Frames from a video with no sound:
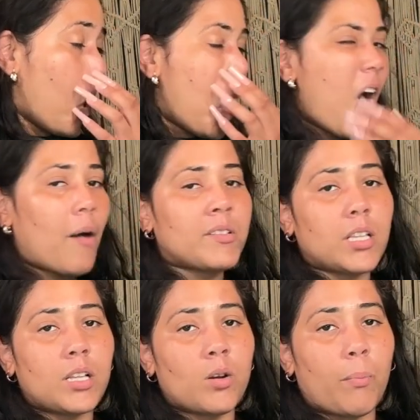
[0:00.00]
I was a
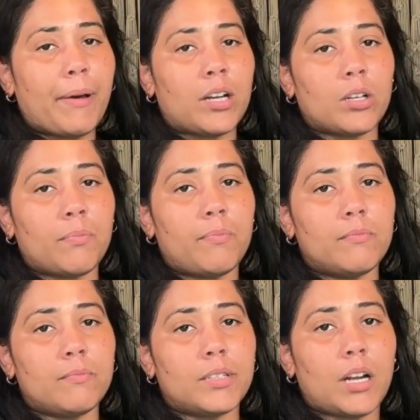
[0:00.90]
little better,
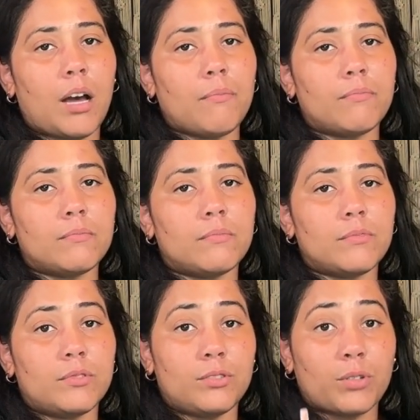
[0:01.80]
but
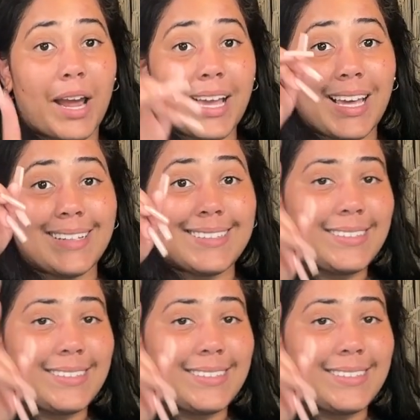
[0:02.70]
try again.